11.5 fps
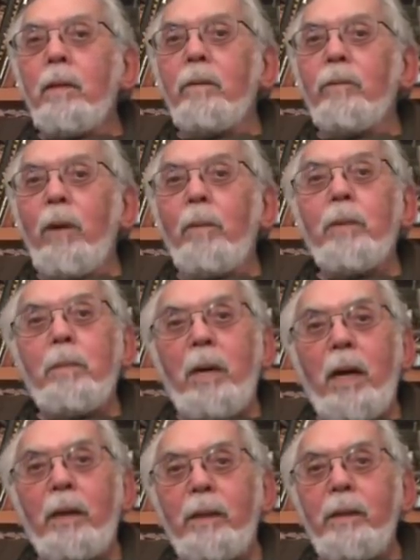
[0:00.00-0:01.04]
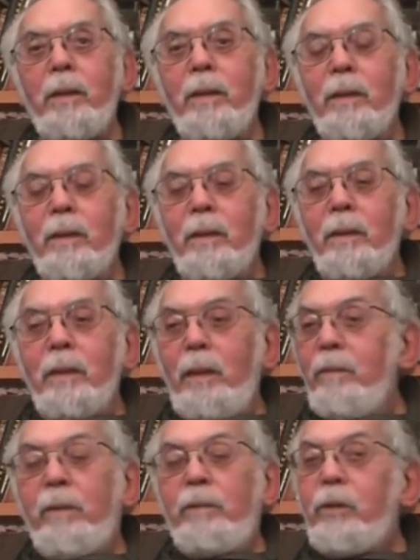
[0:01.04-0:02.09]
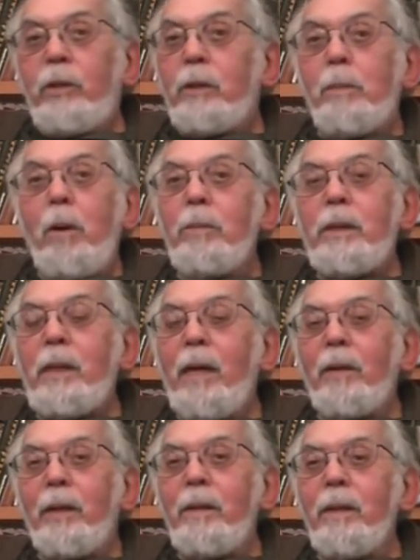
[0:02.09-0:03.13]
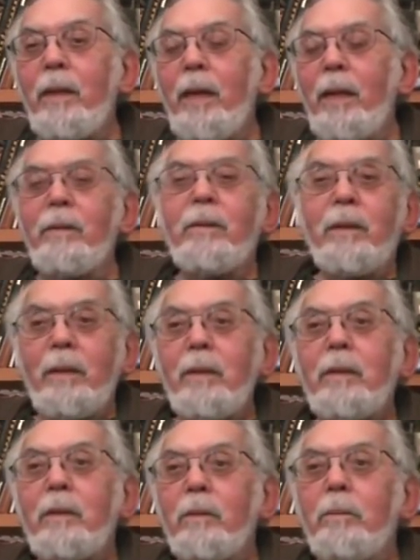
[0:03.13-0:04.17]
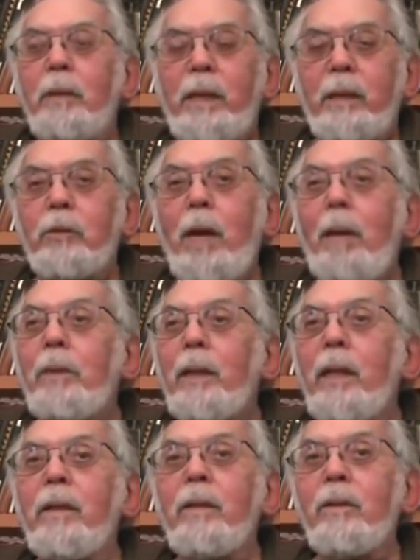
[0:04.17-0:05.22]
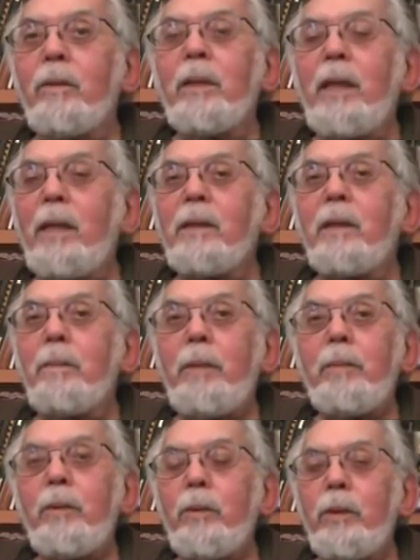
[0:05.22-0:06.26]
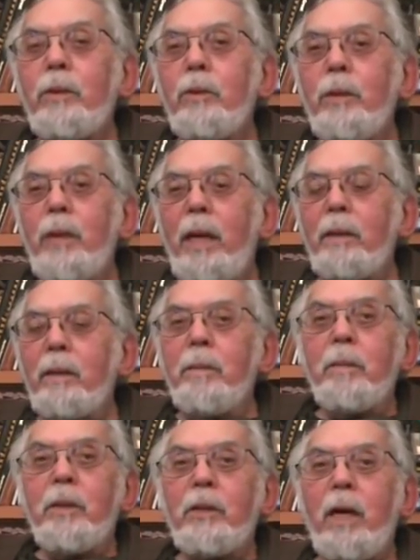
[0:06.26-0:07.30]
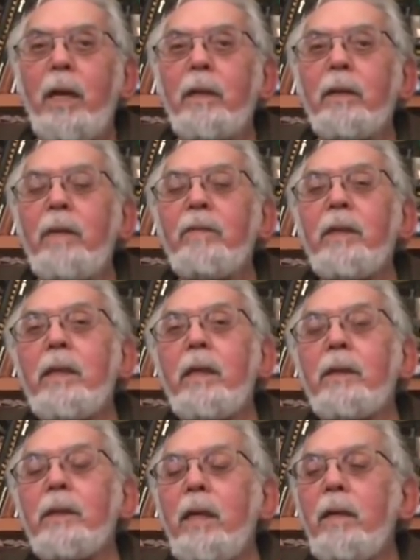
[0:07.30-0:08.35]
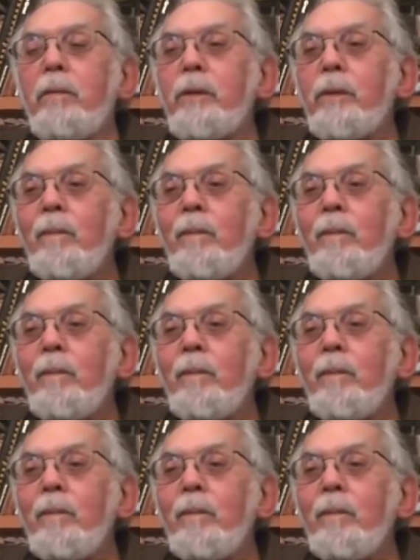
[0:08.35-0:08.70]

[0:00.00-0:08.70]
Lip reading: the body, even if it's just momentary. And by extrapolating, you realize that people who can do that on a much higher level than ourselves